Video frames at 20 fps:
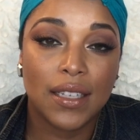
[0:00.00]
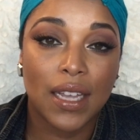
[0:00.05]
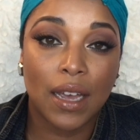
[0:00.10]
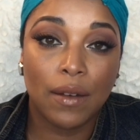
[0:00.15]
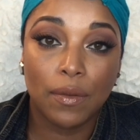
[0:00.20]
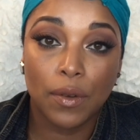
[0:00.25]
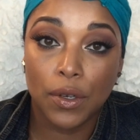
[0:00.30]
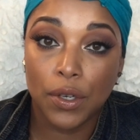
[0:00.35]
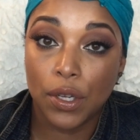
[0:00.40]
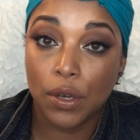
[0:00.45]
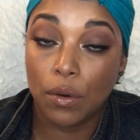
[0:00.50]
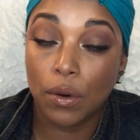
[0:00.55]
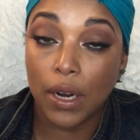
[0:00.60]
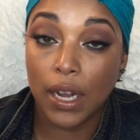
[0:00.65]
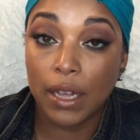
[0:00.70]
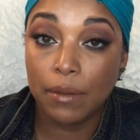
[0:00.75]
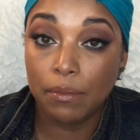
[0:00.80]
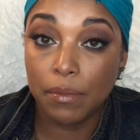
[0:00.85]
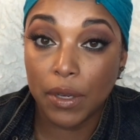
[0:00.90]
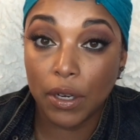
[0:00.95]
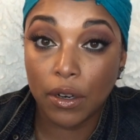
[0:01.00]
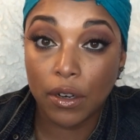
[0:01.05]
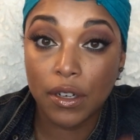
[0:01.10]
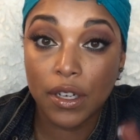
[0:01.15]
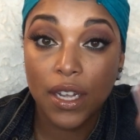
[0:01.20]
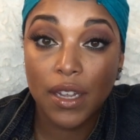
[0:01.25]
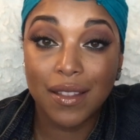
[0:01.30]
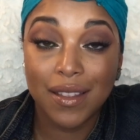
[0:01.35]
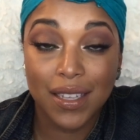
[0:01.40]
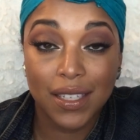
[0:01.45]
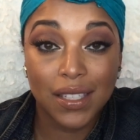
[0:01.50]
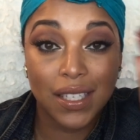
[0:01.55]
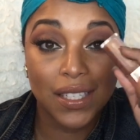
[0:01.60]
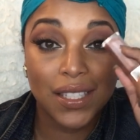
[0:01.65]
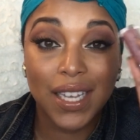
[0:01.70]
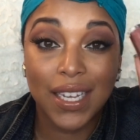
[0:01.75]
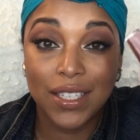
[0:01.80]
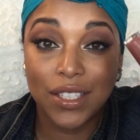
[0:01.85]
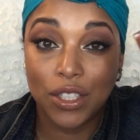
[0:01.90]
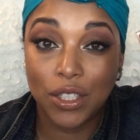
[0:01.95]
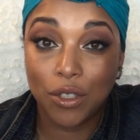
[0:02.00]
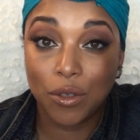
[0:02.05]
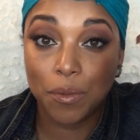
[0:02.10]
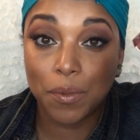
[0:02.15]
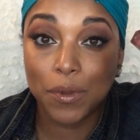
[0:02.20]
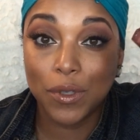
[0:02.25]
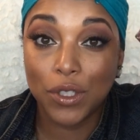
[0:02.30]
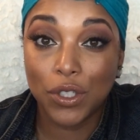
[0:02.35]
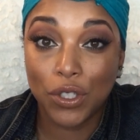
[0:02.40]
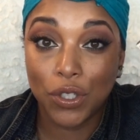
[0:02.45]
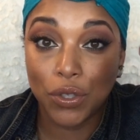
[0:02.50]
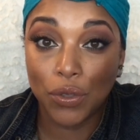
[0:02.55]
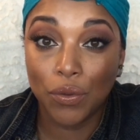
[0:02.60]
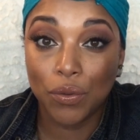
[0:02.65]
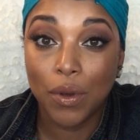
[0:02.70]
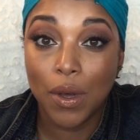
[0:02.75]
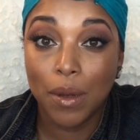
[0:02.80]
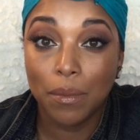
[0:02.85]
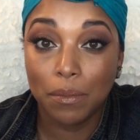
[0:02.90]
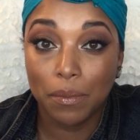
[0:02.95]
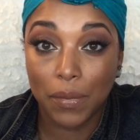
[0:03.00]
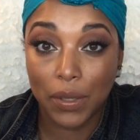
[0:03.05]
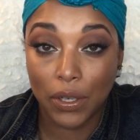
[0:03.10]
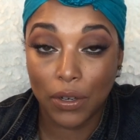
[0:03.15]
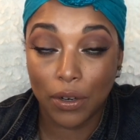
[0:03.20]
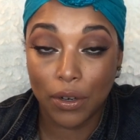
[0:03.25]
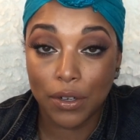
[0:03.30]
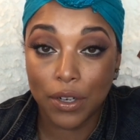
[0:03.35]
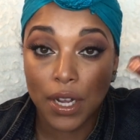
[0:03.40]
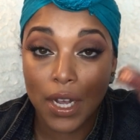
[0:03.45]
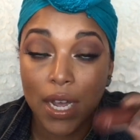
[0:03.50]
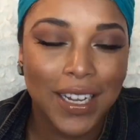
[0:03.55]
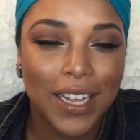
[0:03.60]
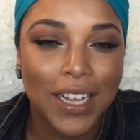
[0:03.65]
is Ever Dior and Mirrored. This is a dupe to Mirrored.